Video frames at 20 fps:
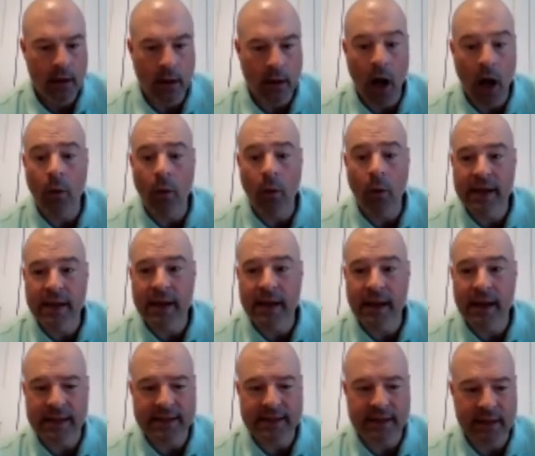Oh, we
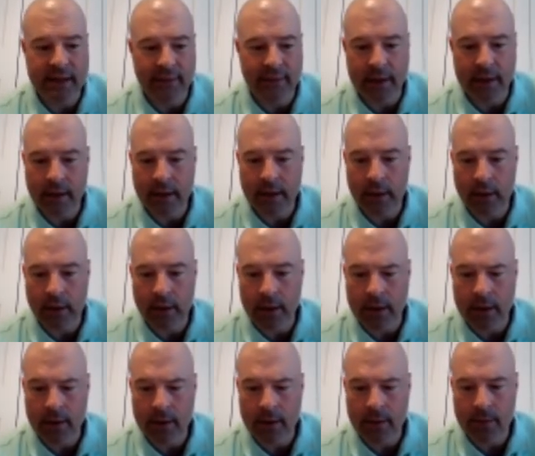cannot see the video,
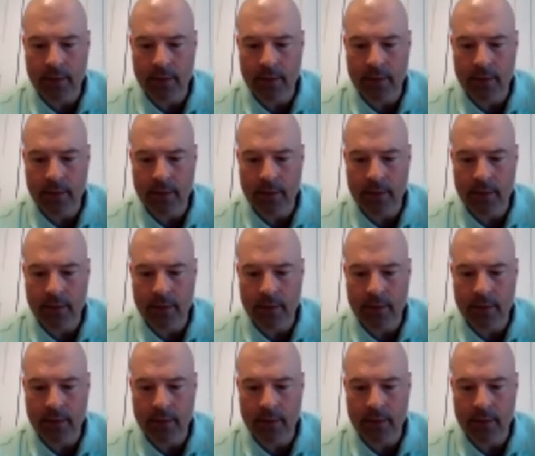huh?